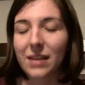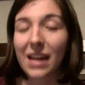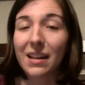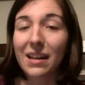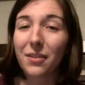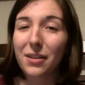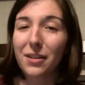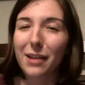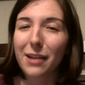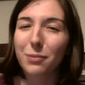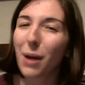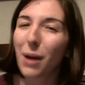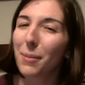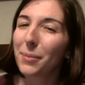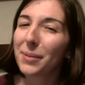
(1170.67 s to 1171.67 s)
Technically that's
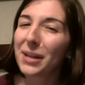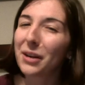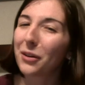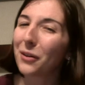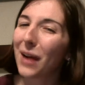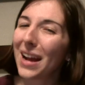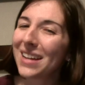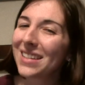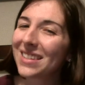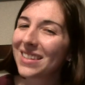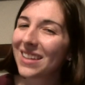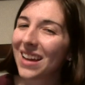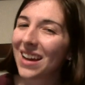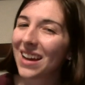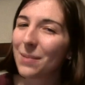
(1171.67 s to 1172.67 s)
probably
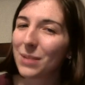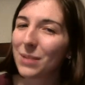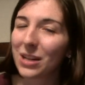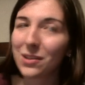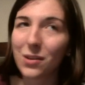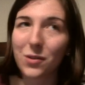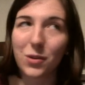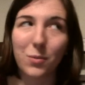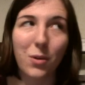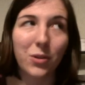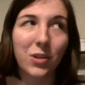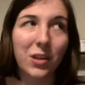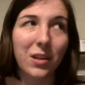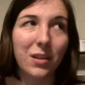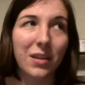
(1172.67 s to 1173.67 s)
correct, because those are
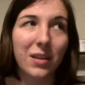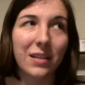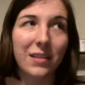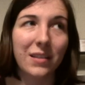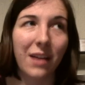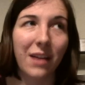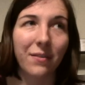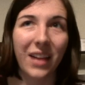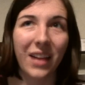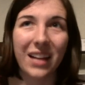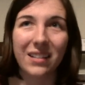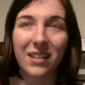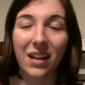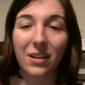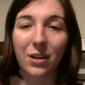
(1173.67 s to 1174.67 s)
most of the things I've,
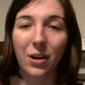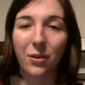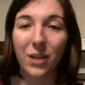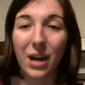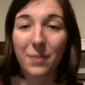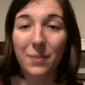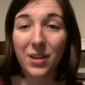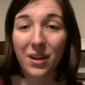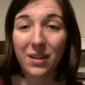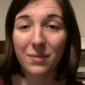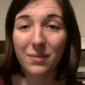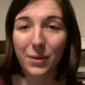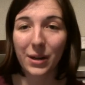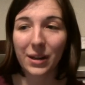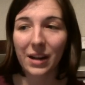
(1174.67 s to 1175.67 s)
like, done collabs
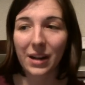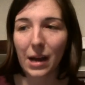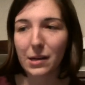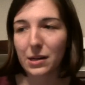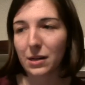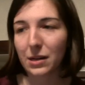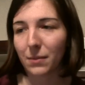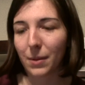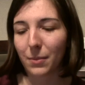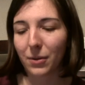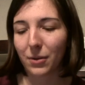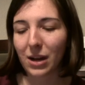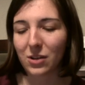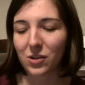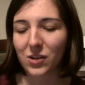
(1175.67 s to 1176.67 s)
on, but I didn't
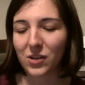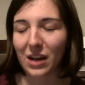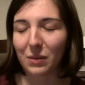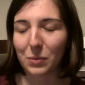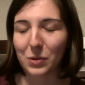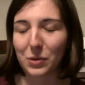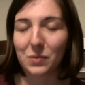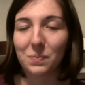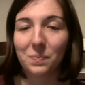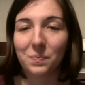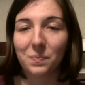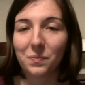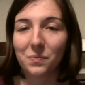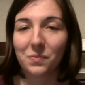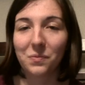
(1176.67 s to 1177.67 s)
remember, I just said it was
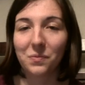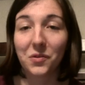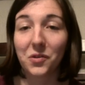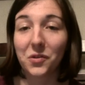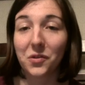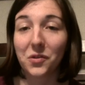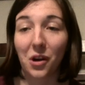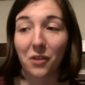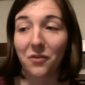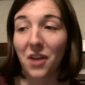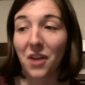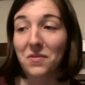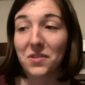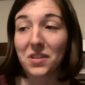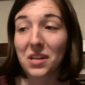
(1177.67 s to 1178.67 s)
stuff
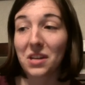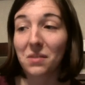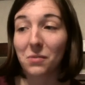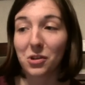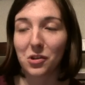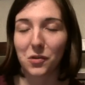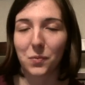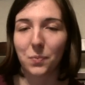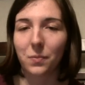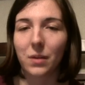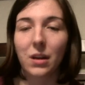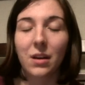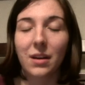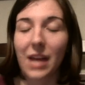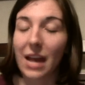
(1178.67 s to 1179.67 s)
I was in, which is
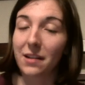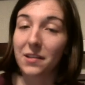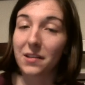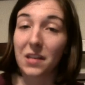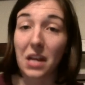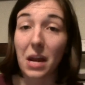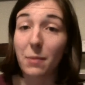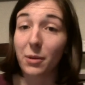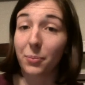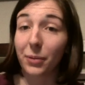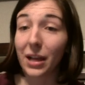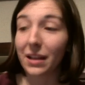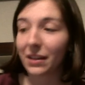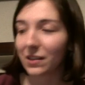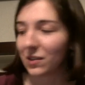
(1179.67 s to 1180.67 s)
hence the name of the
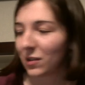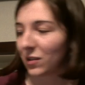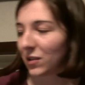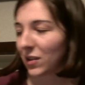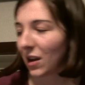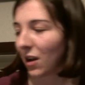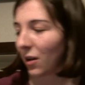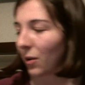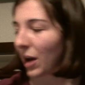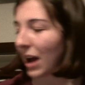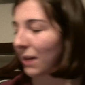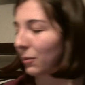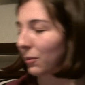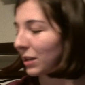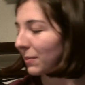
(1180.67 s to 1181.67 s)
playlist. So
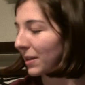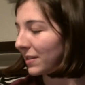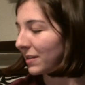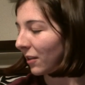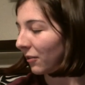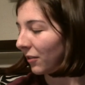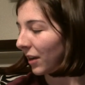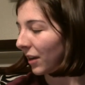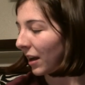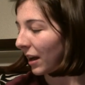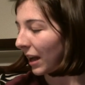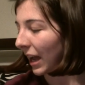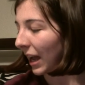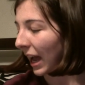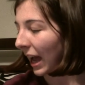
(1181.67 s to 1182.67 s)
I will give myself
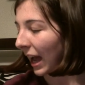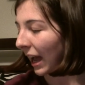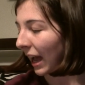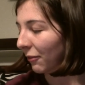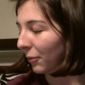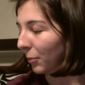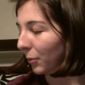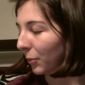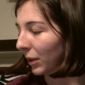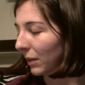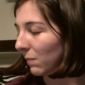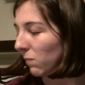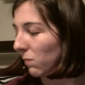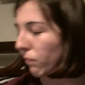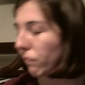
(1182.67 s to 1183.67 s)
half a
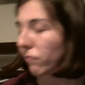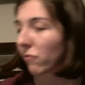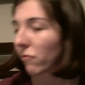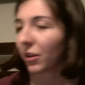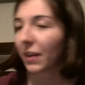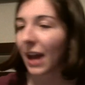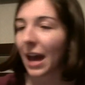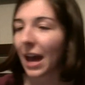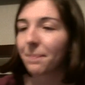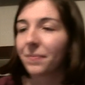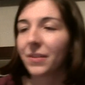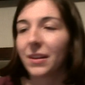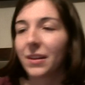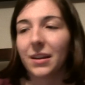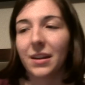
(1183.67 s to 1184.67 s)
point for
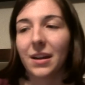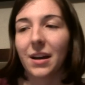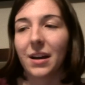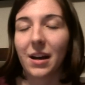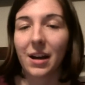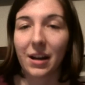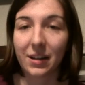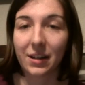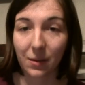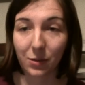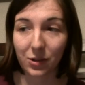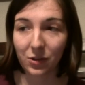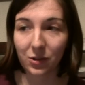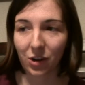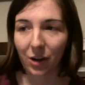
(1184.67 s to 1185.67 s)
that, because I
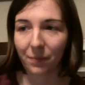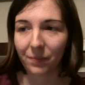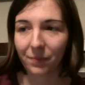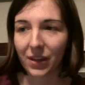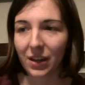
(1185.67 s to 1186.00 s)
wasn't sure.